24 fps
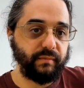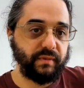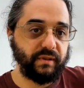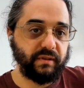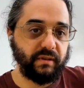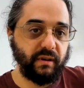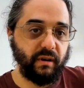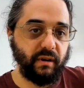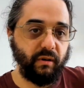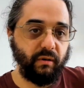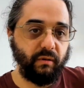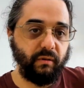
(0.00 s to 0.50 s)

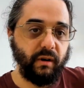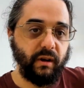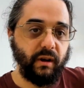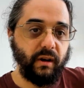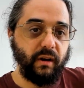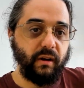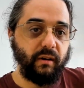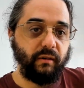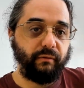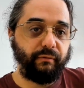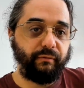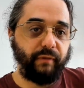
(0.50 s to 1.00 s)
So
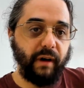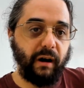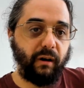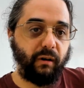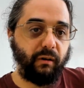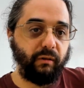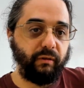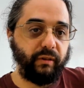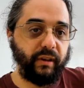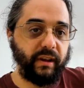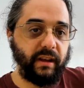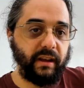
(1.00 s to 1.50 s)

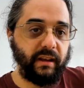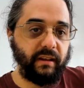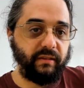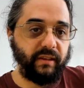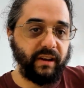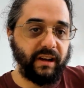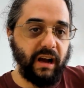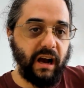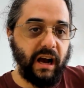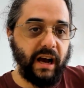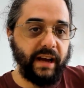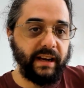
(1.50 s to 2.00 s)
follow the
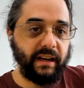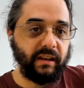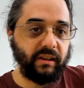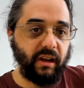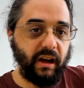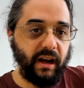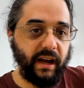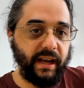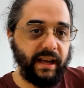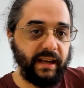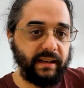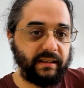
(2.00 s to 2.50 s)
guiding
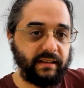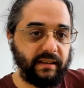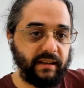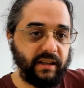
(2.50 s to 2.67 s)
light.